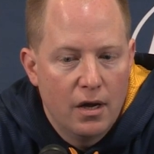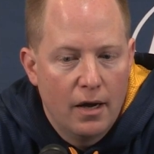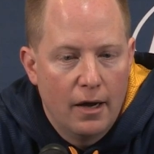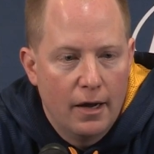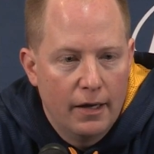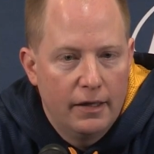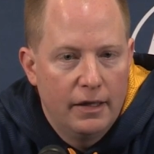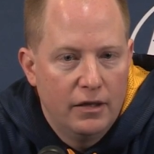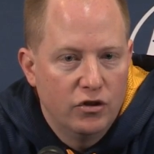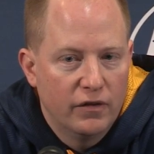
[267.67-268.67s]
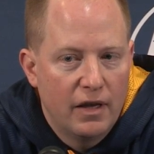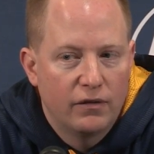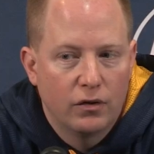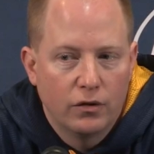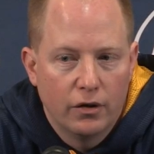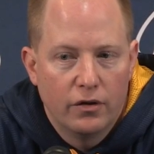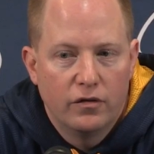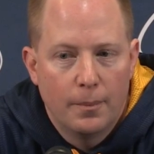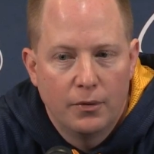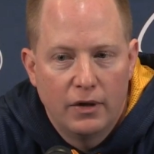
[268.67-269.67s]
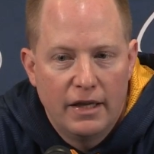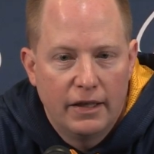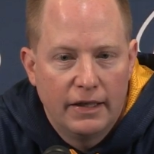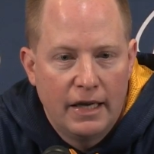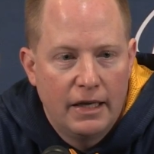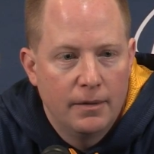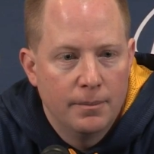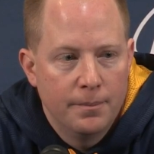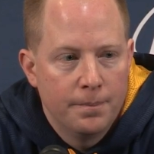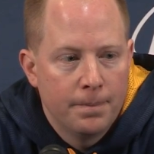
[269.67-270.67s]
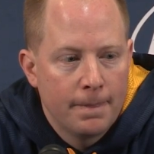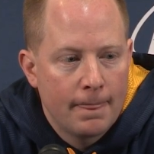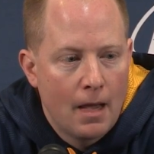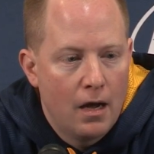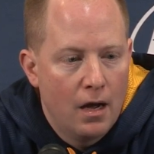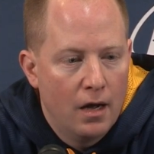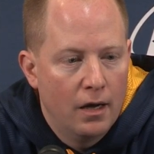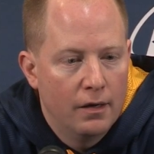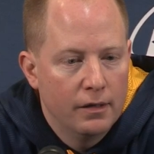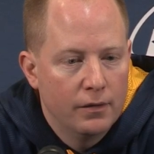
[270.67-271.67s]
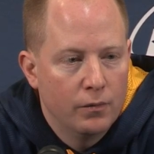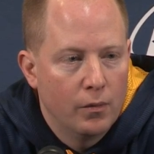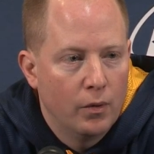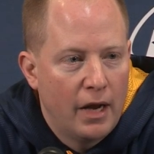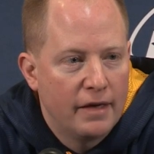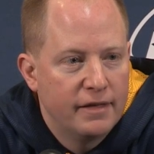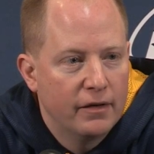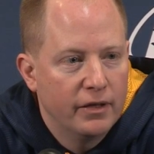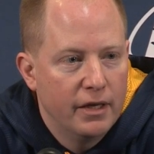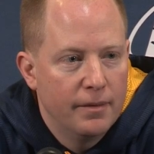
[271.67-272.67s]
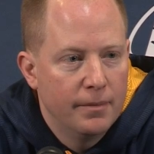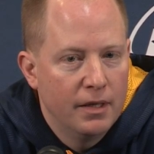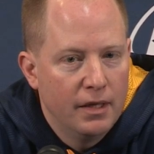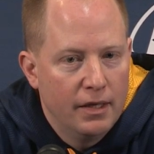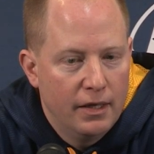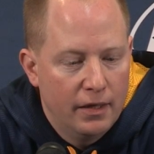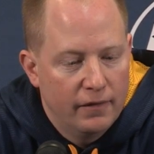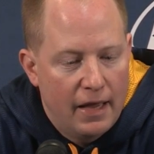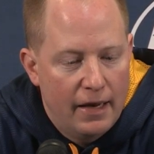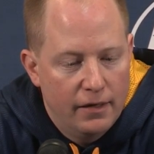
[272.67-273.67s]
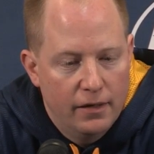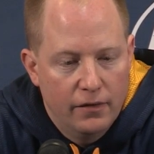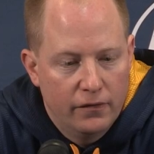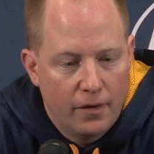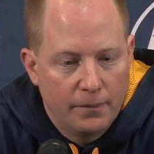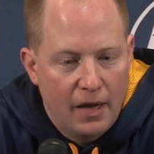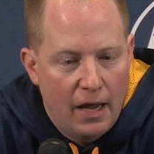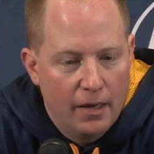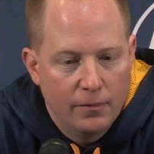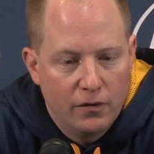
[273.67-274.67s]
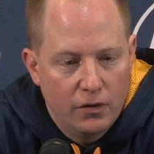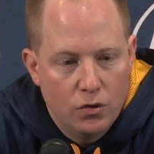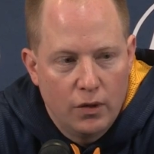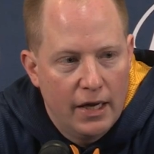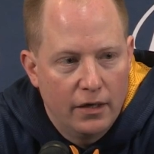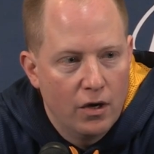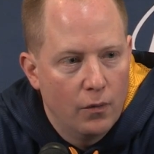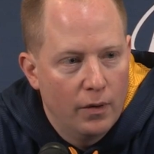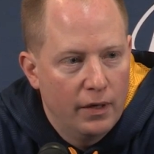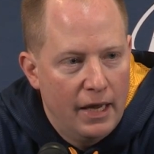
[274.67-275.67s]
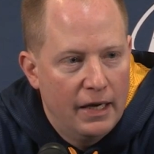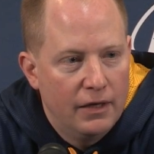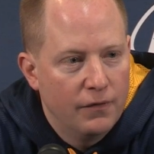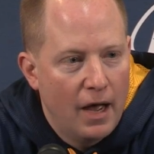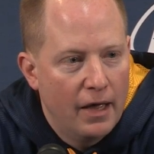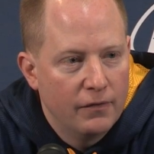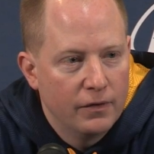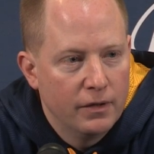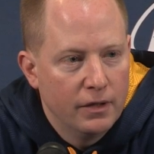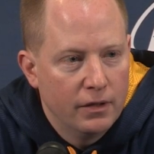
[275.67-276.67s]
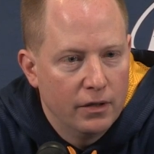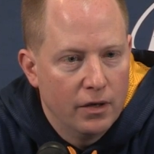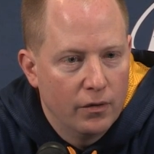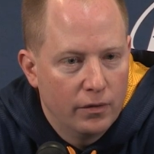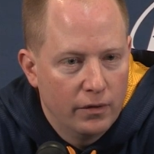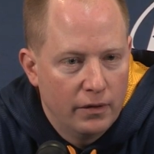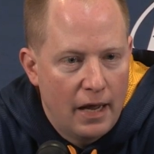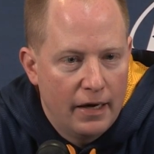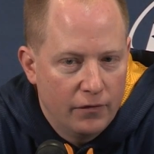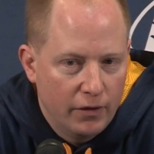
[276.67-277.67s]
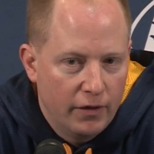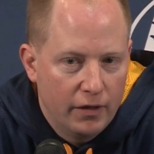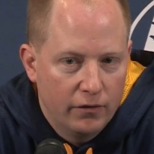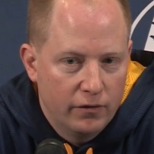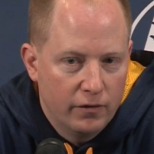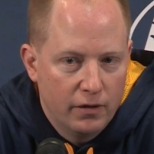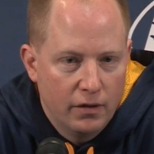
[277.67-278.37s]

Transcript: Uh, he just has to learn to play the game. Uh, what, what I tell him is that sometimes you can't go 85. You know, not everything's